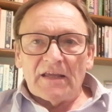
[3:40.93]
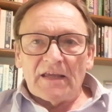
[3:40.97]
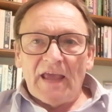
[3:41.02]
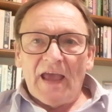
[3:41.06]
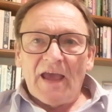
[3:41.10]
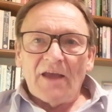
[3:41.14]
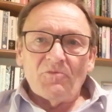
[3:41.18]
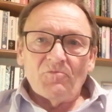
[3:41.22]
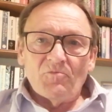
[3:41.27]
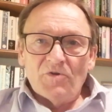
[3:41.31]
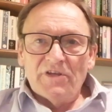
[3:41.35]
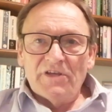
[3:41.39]

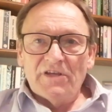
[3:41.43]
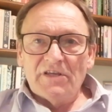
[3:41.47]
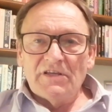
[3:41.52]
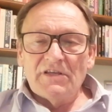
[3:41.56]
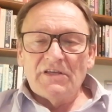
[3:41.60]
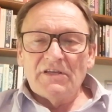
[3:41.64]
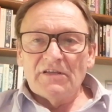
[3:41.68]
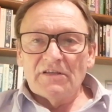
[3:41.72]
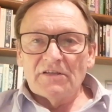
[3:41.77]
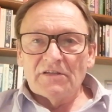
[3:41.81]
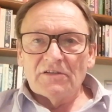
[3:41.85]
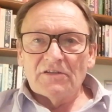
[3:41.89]
Can
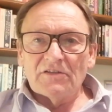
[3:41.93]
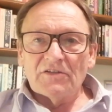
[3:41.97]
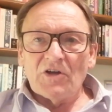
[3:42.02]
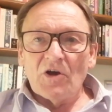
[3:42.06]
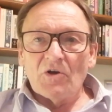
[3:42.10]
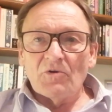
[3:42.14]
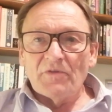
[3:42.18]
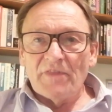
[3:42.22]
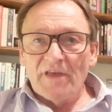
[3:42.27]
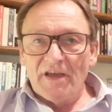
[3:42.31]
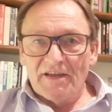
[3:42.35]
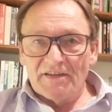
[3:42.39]
we
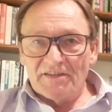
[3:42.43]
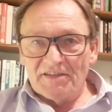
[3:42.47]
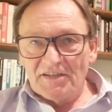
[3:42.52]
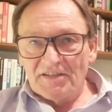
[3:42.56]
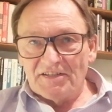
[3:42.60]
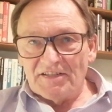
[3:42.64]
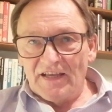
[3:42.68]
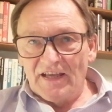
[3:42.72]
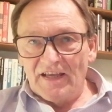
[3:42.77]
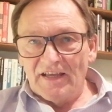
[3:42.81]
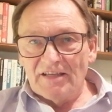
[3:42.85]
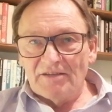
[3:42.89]
go there
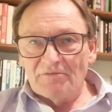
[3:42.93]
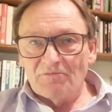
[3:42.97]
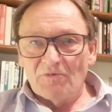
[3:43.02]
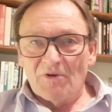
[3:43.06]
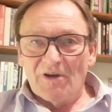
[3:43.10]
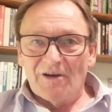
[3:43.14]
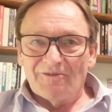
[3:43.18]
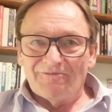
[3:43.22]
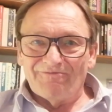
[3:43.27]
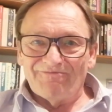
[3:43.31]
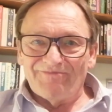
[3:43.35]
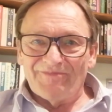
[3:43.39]
today?
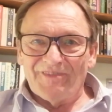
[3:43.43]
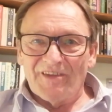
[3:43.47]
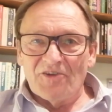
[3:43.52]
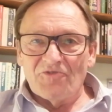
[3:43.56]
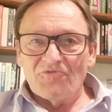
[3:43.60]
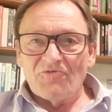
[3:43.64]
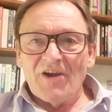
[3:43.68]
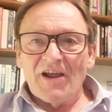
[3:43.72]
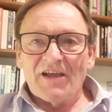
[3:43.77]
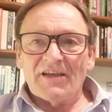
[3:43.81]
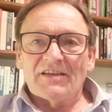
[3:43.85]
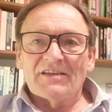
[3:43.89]
Well,
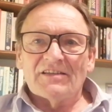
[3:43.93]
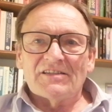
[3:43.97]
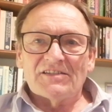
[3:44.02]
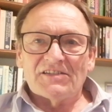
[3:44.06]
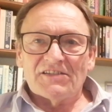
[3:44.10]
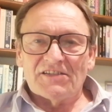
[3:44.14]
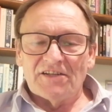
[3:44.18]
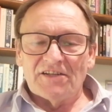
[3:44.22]
Iraq